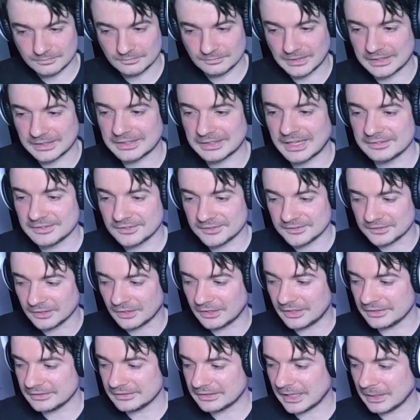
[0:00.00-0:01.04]
That at the
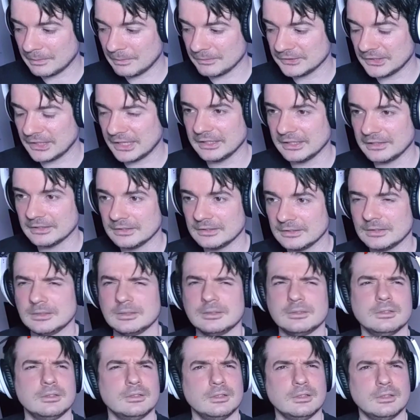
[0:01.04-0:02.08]
start I was like,
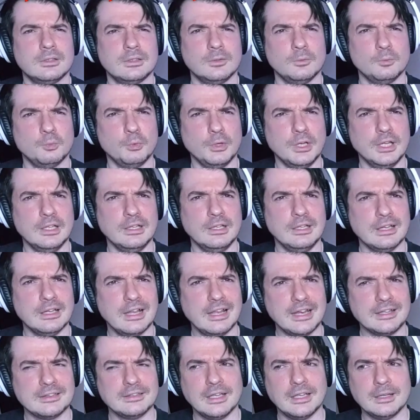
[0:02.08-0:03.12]
really, I
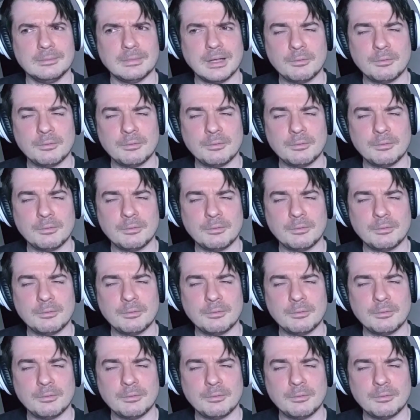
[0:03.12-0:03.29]
like them.